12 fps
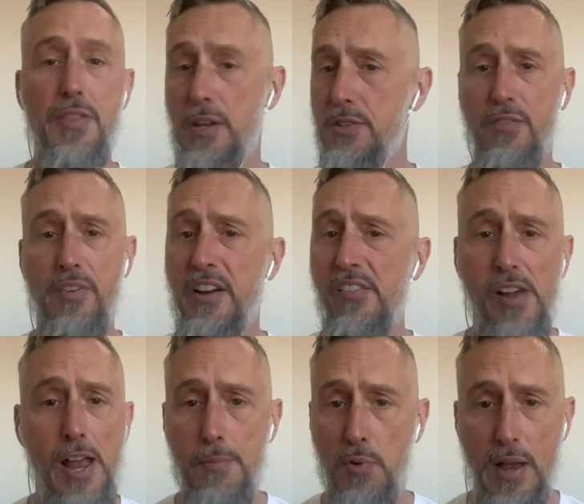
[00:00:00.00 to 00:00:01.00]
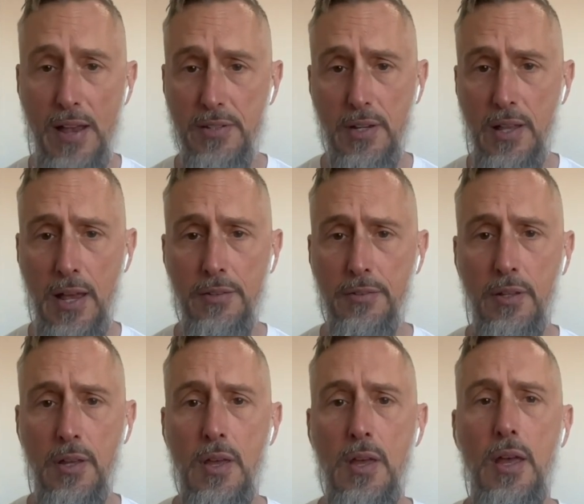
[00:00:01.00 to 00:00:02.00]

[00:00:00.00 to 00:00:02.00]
I think it's a very viable asset class.